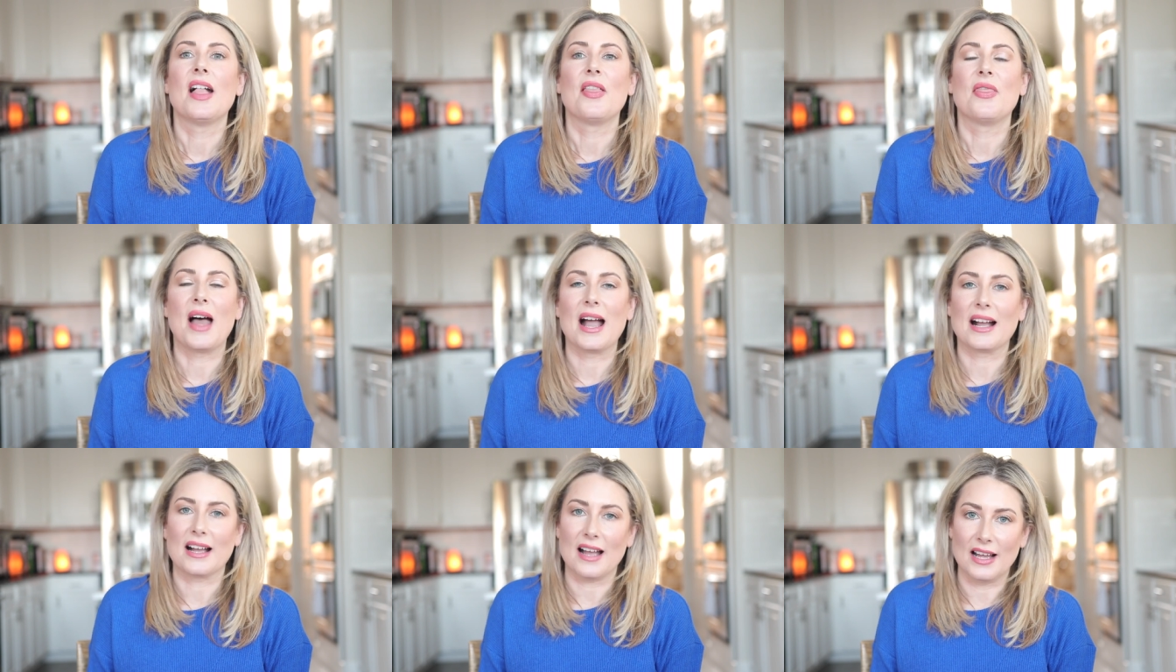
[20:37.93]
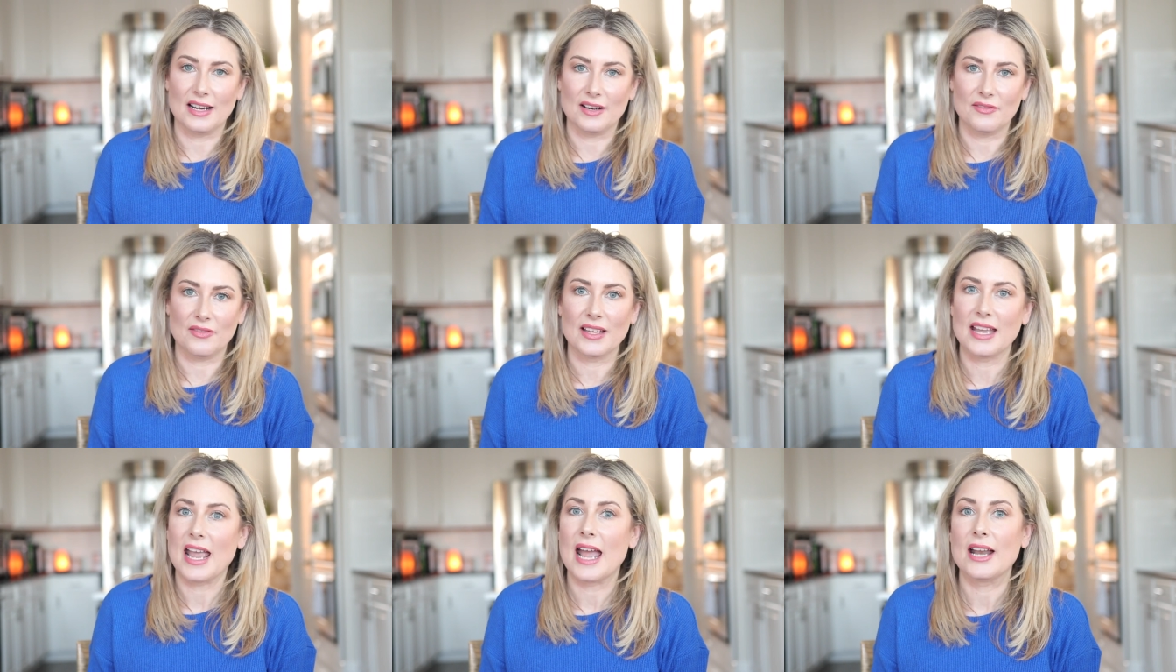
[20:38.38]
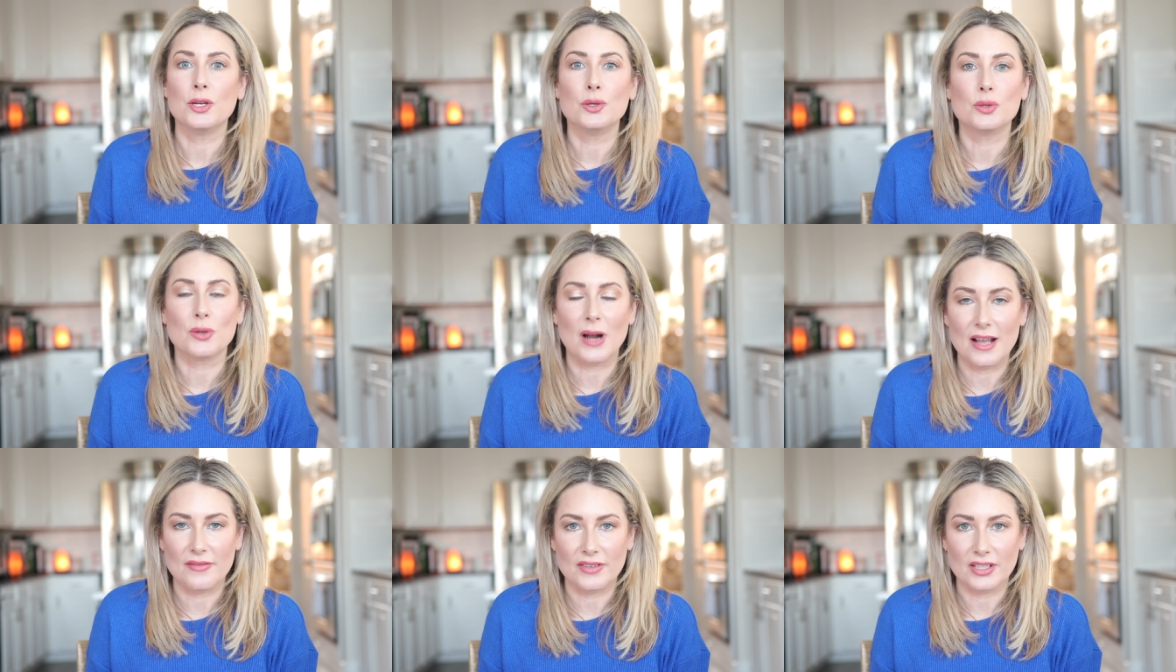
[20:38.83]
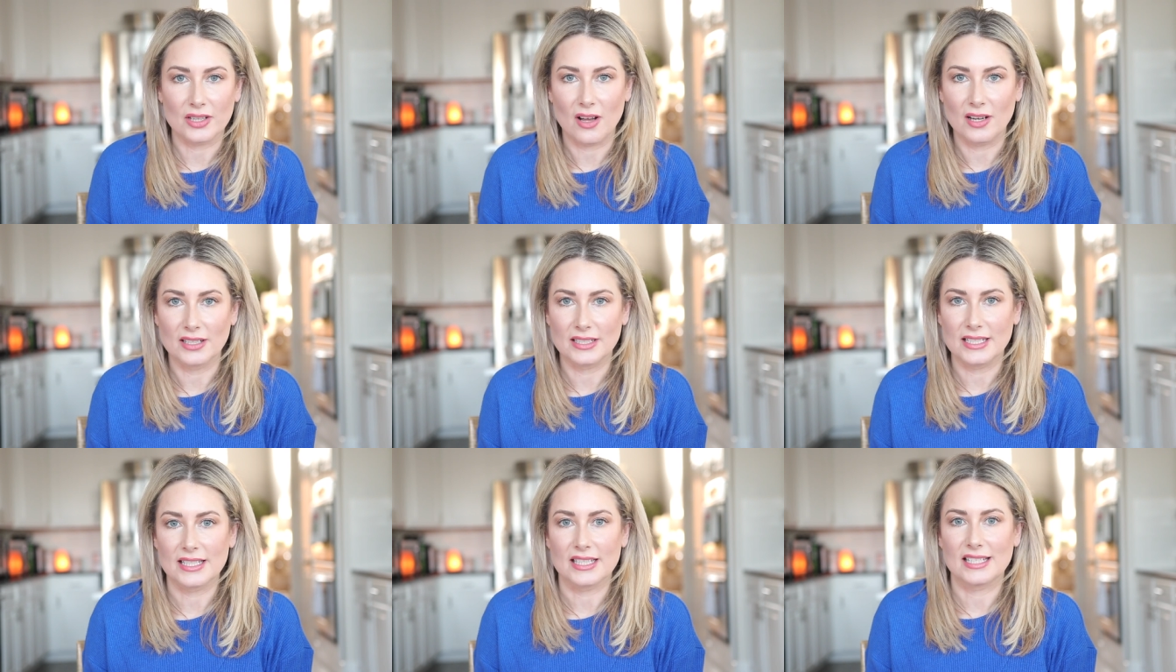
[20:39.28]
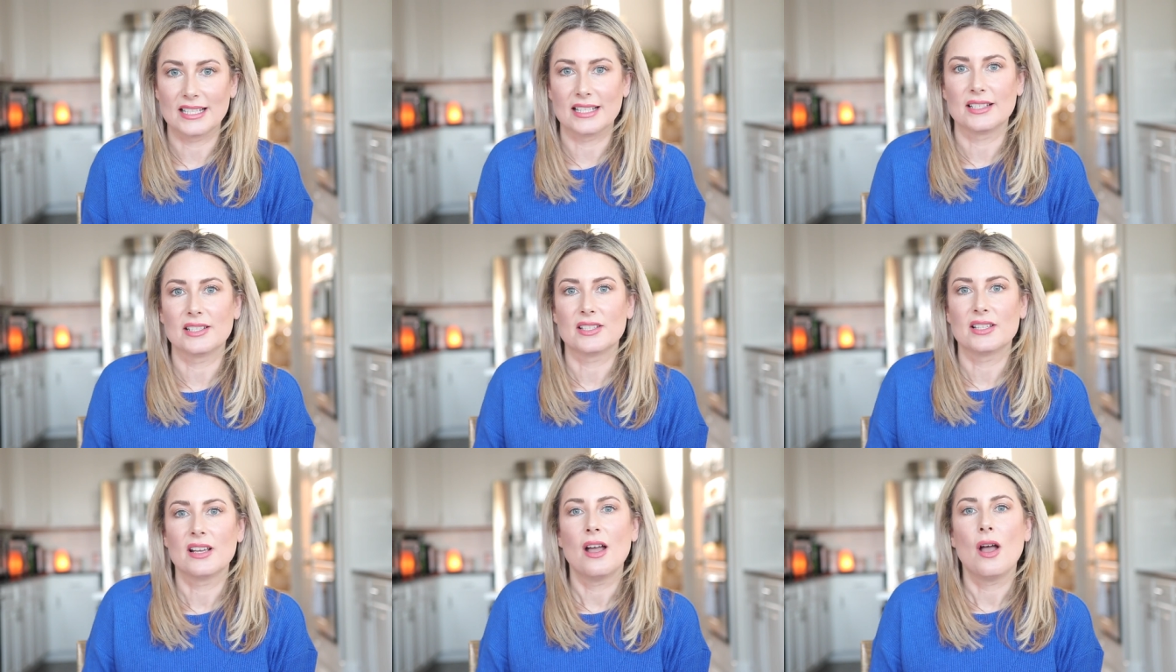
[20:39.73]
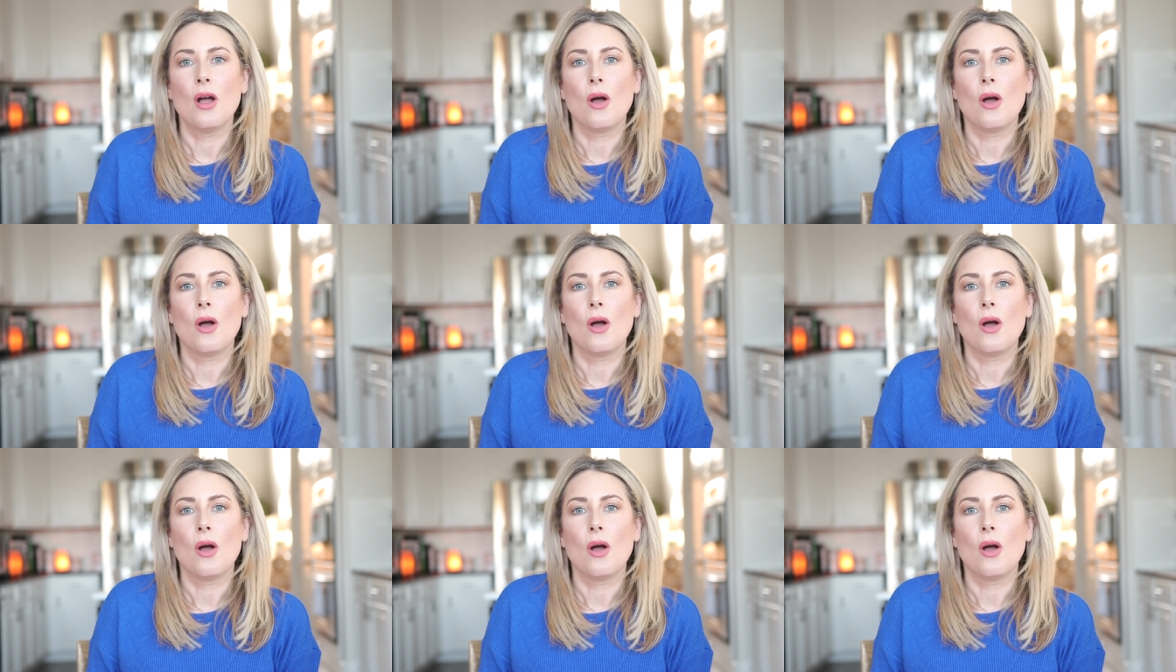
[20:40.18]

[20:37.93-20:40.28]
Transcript: that kind of thing. Can you drive it long distance?